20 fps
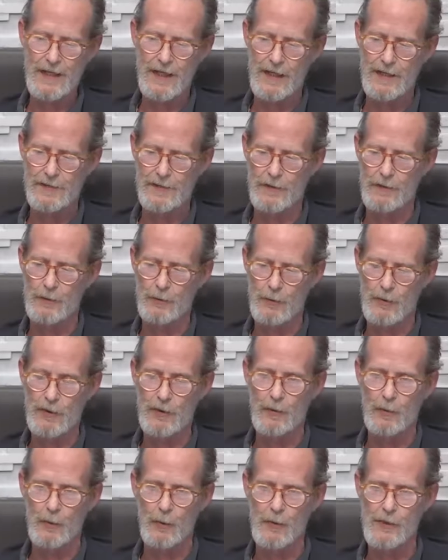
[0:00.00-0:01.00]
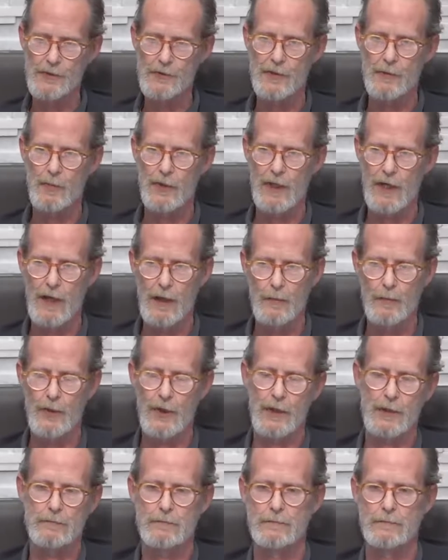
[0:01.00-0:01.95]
has to do with it, but we should be helping.